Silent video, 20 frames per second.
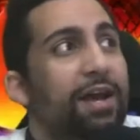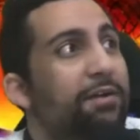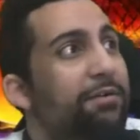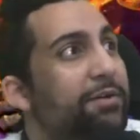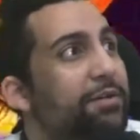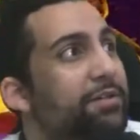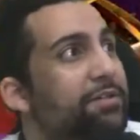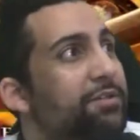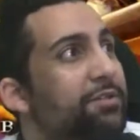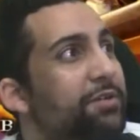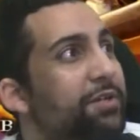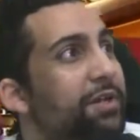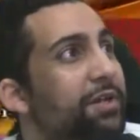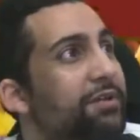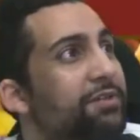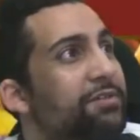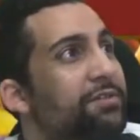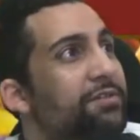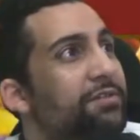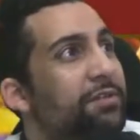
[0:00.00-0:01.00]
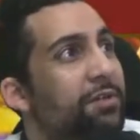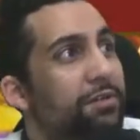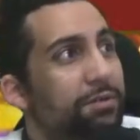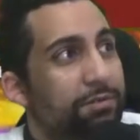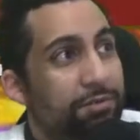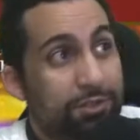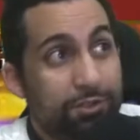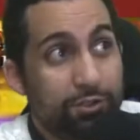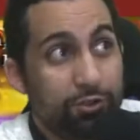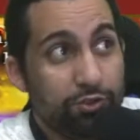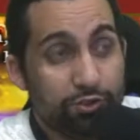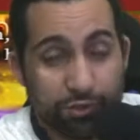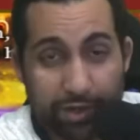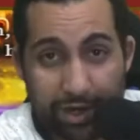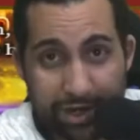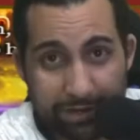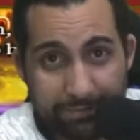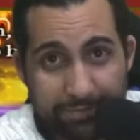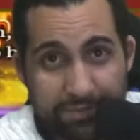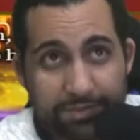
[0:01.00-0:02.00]
we showcase the new
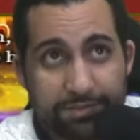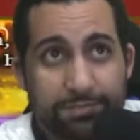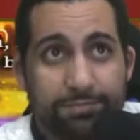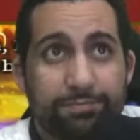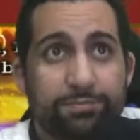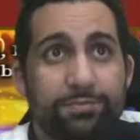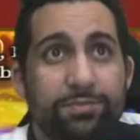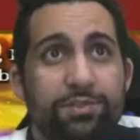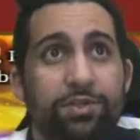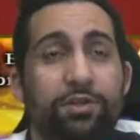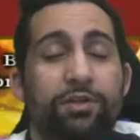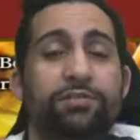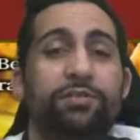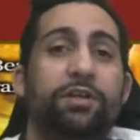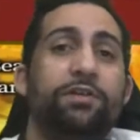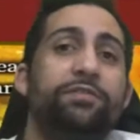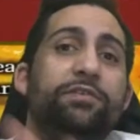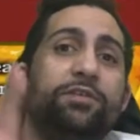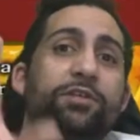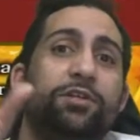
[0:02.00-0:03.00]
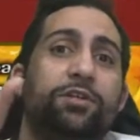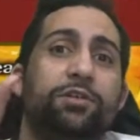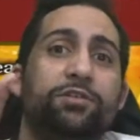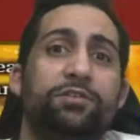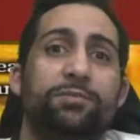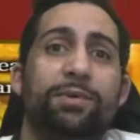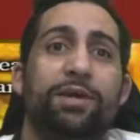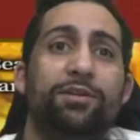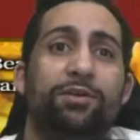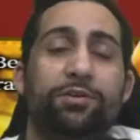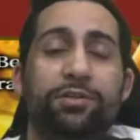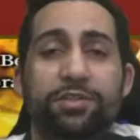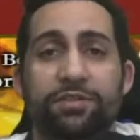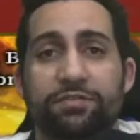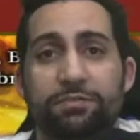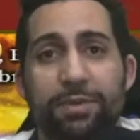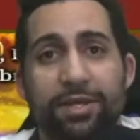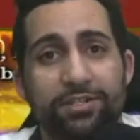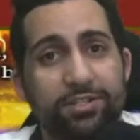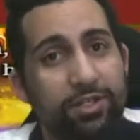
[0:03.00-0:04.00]
tribes. So if you're ever curious about all the
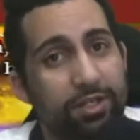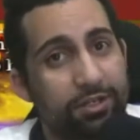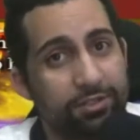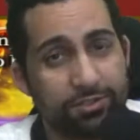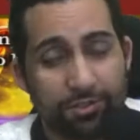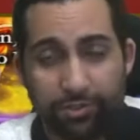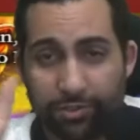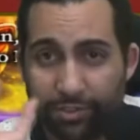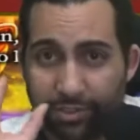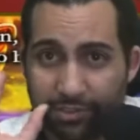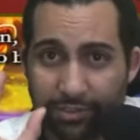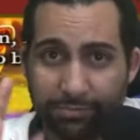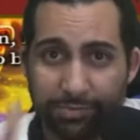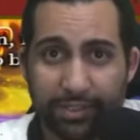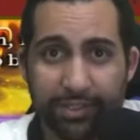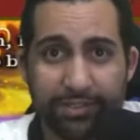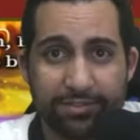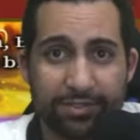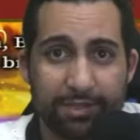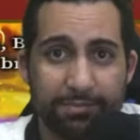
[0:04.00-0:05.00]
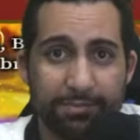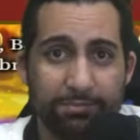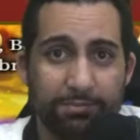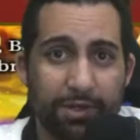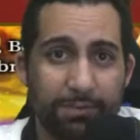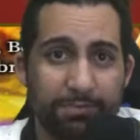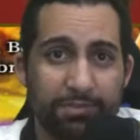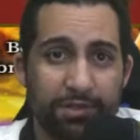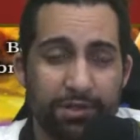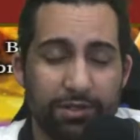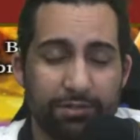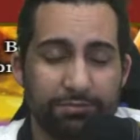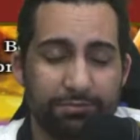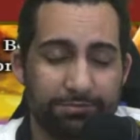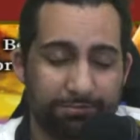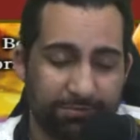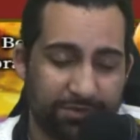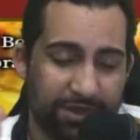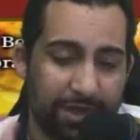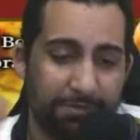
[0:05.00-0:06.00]
information, it's all on the TEPPEN
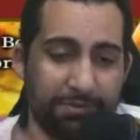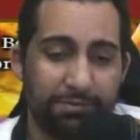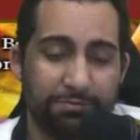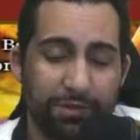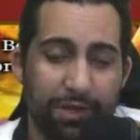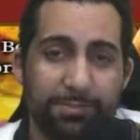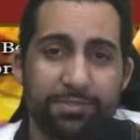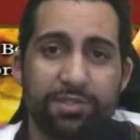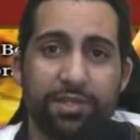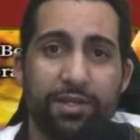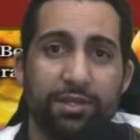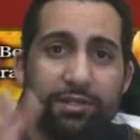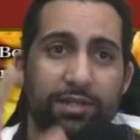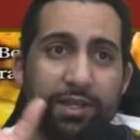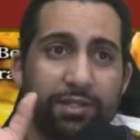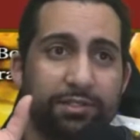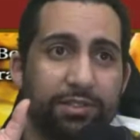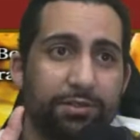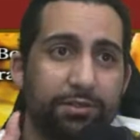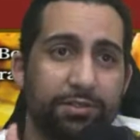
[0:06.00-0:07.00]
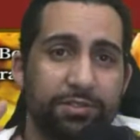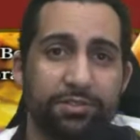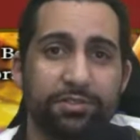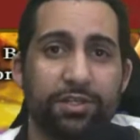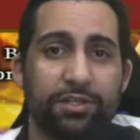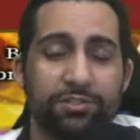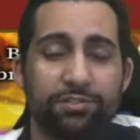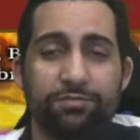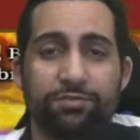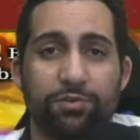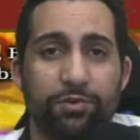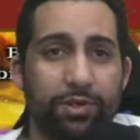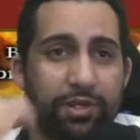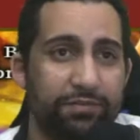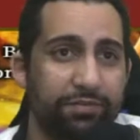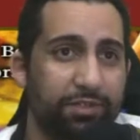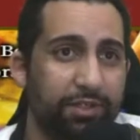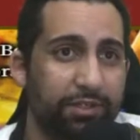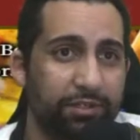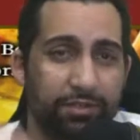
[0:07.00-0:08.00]
website. Like, there is a section for
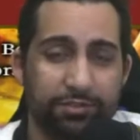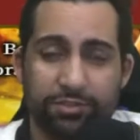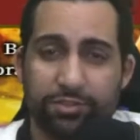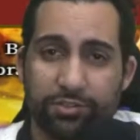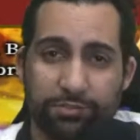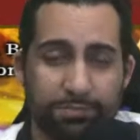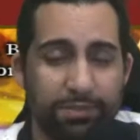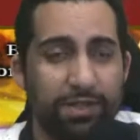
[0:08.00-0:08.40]
everything. It's just been